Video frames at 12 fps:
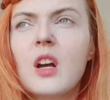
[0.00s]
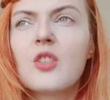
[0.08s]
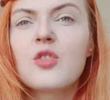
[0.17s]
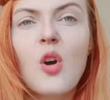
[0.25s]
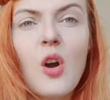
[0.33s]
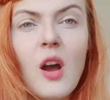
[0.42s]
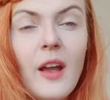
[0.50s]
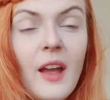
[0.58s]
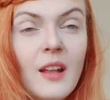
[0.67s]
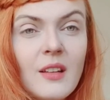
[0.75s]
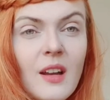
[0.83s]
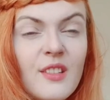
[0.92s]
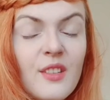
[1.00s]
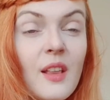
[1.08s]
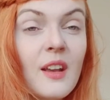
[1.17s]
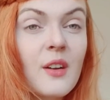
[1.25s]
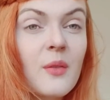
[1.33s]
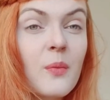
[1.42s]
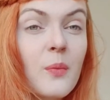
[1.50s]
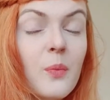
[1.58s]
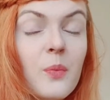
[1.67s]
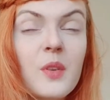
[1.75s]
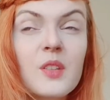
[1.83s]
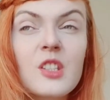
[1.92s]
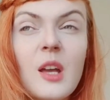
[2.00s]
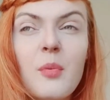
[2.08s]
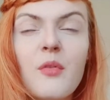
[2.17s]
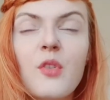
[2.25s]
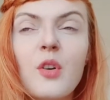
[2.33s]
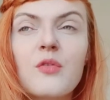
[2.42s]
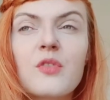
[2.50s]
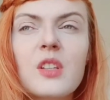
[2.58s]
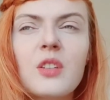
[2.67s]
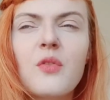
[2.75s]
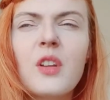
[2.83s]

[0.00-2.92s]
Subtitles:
So I had kind of like this type of conversation,